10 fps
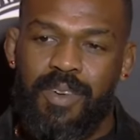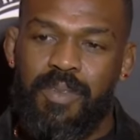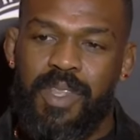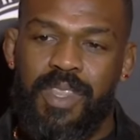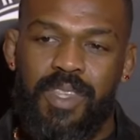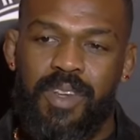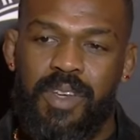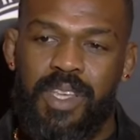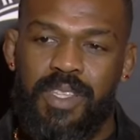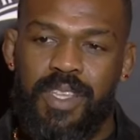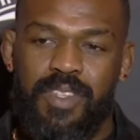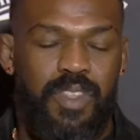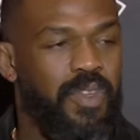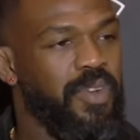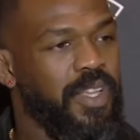with you know he's he's
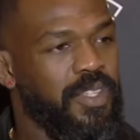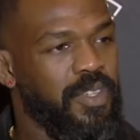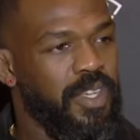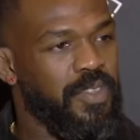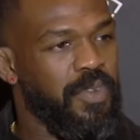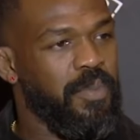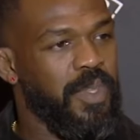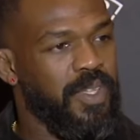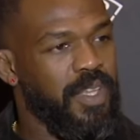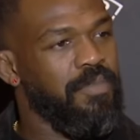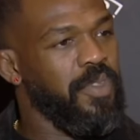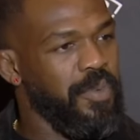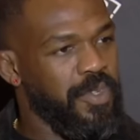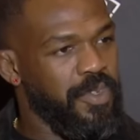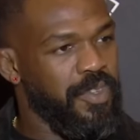30, so he's from this
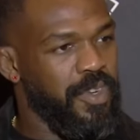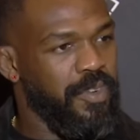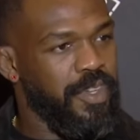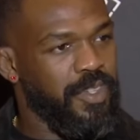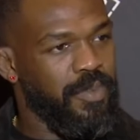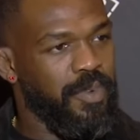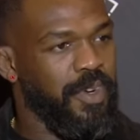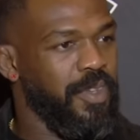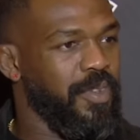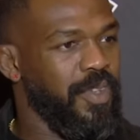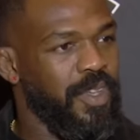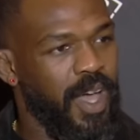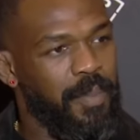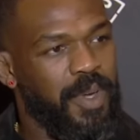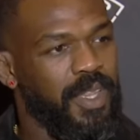influencer generation where you you
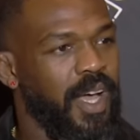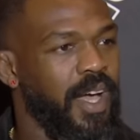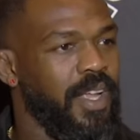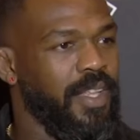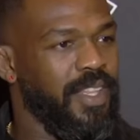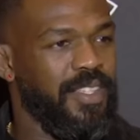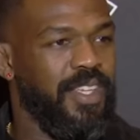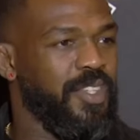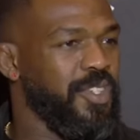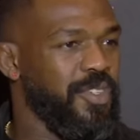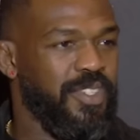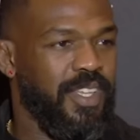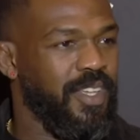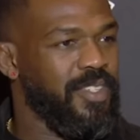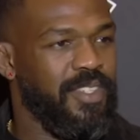hop online and the T-shirt
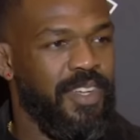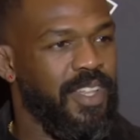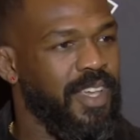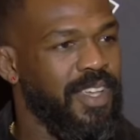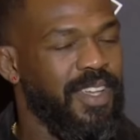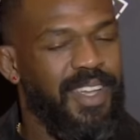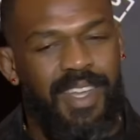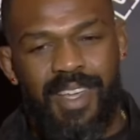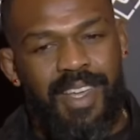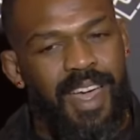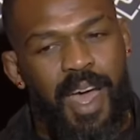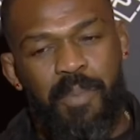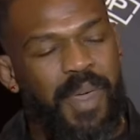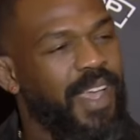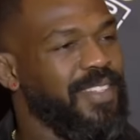sells and all that. I'm
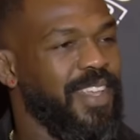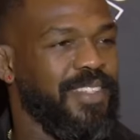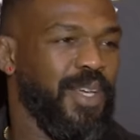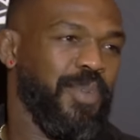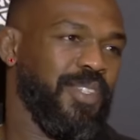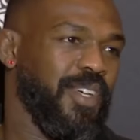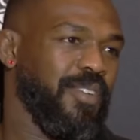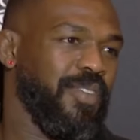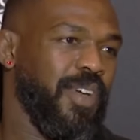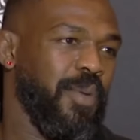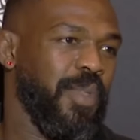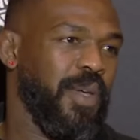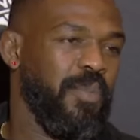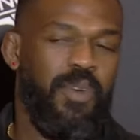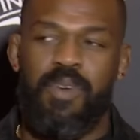past that type of stuff. I'm
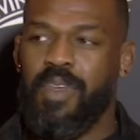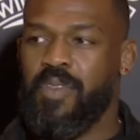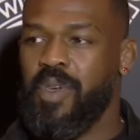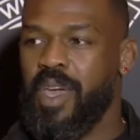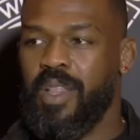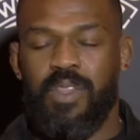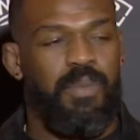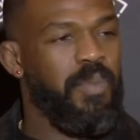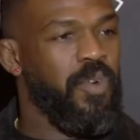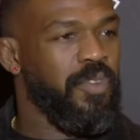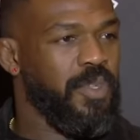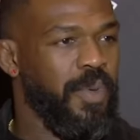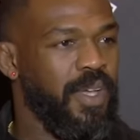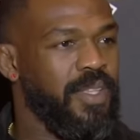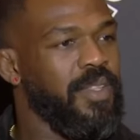like, bro, if you had a little bit more
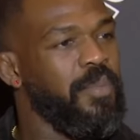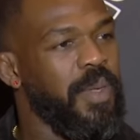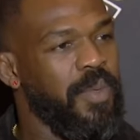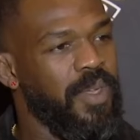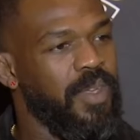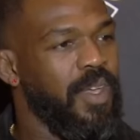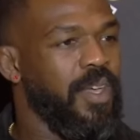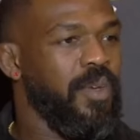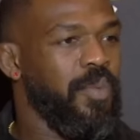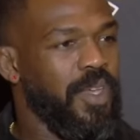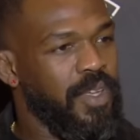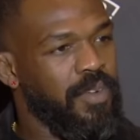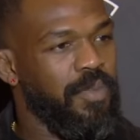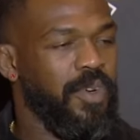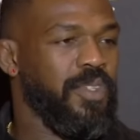respect, then maybe we could
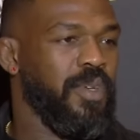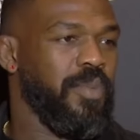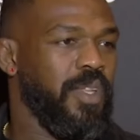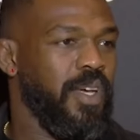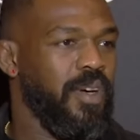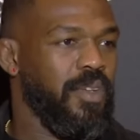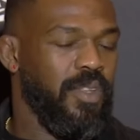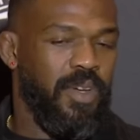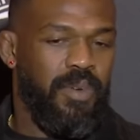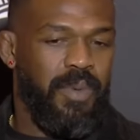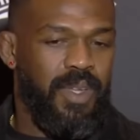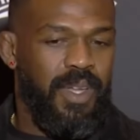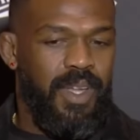have worked something out, you know. But